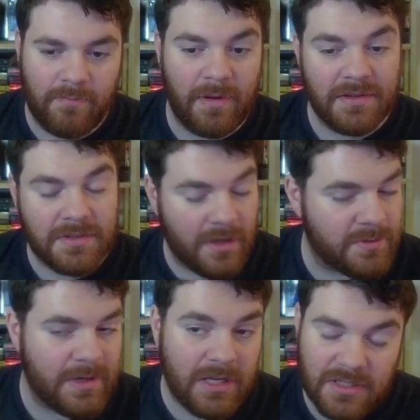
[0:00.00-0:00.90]
but
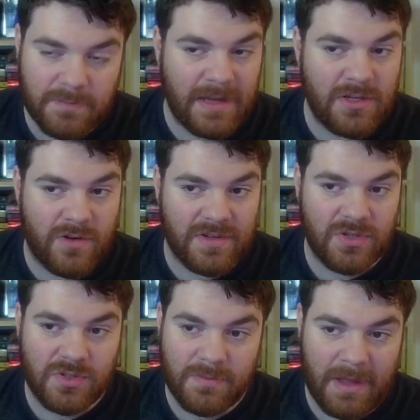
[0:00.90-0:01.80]
ultimately you can just pay 2
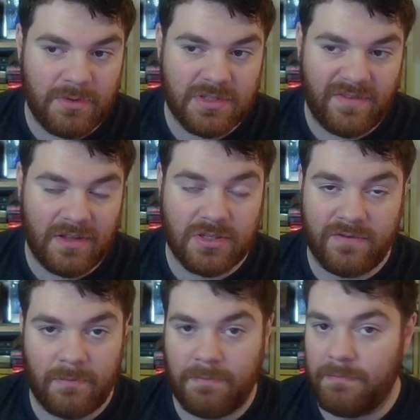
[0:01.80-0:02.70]
crystals, play onto the field, so if you're